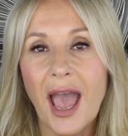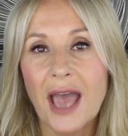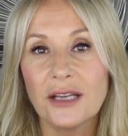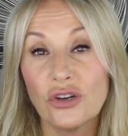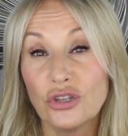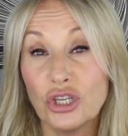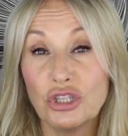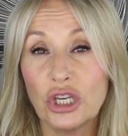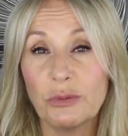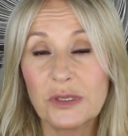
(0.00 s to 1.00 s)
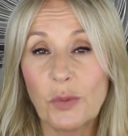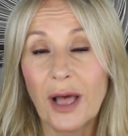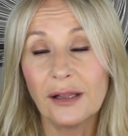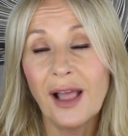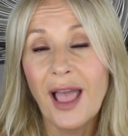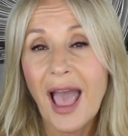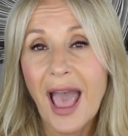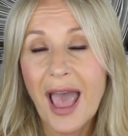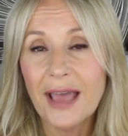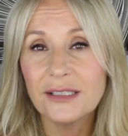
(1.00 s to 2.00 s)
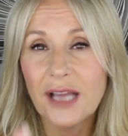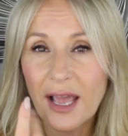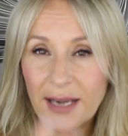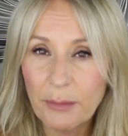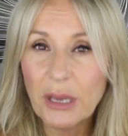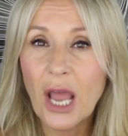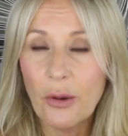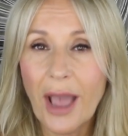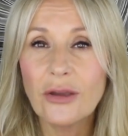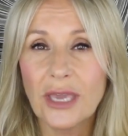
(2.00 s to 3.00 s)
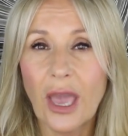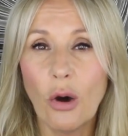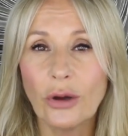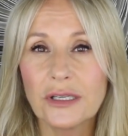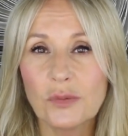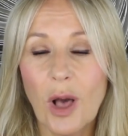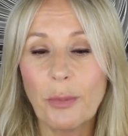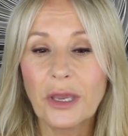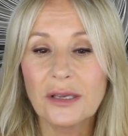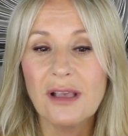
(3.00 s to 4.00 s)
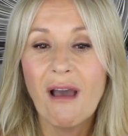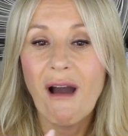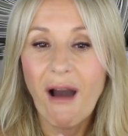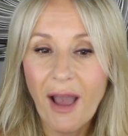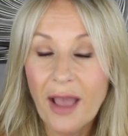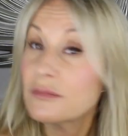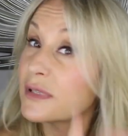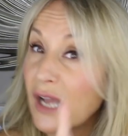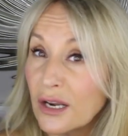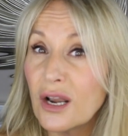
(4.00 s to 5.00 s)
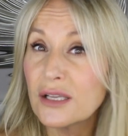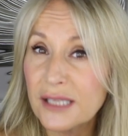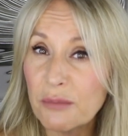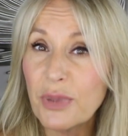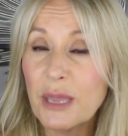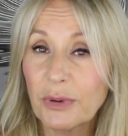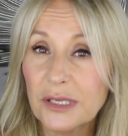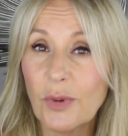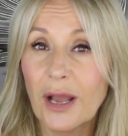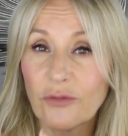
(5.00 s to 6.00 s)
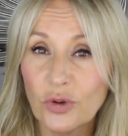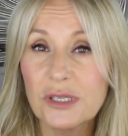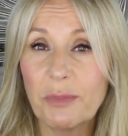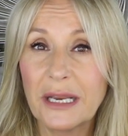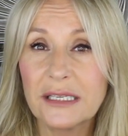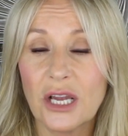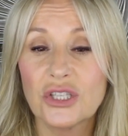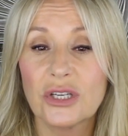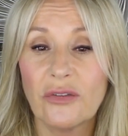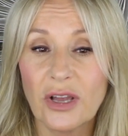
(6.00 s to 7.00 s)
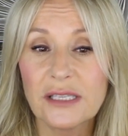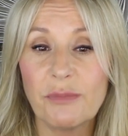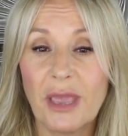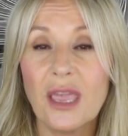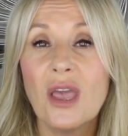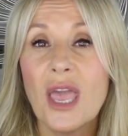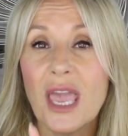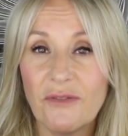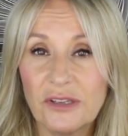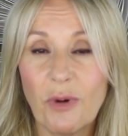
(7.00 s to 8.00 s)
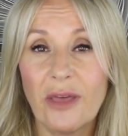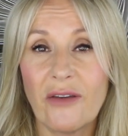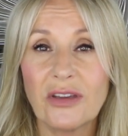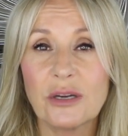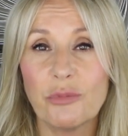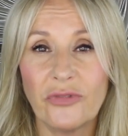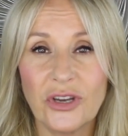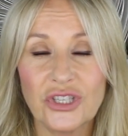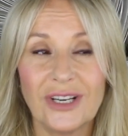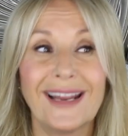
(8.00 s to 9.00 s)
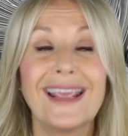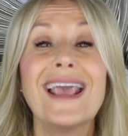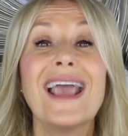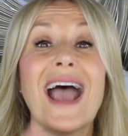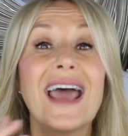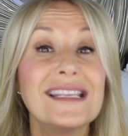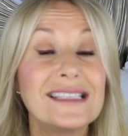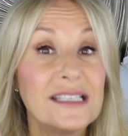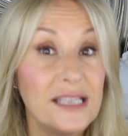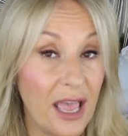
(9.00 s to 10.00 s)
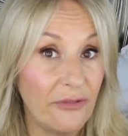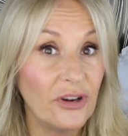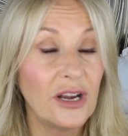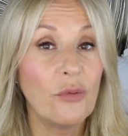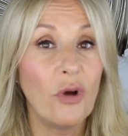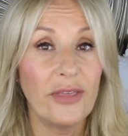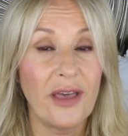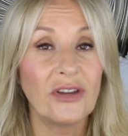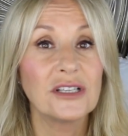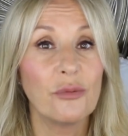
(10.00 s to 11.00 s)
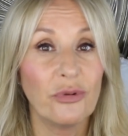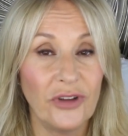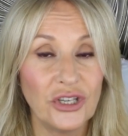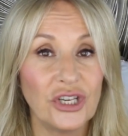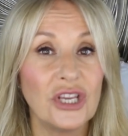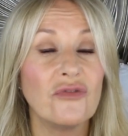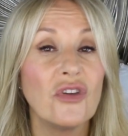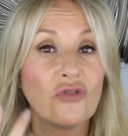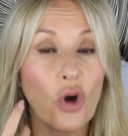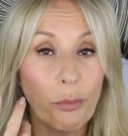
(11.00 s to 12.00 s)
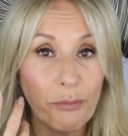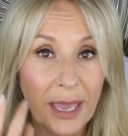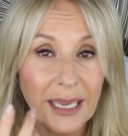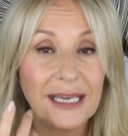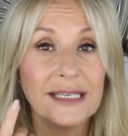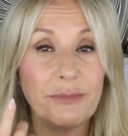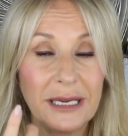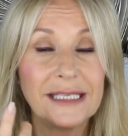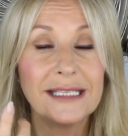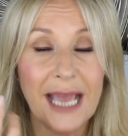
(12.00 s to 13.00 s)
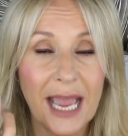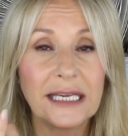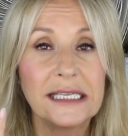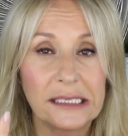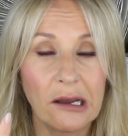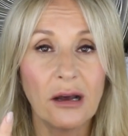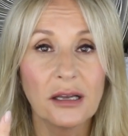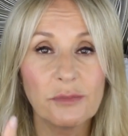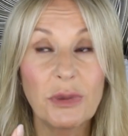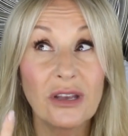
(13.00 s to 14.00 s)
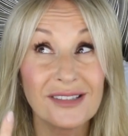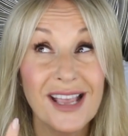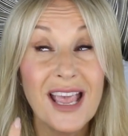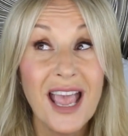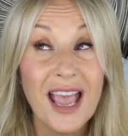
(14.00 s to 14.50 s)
and on YouTube as well. And let me know how you get on as well, because some people as well have also been in touch and have asked me if it's worth having done professionally. And it's definitely worth having done professionally if you've got pitted acne scars, because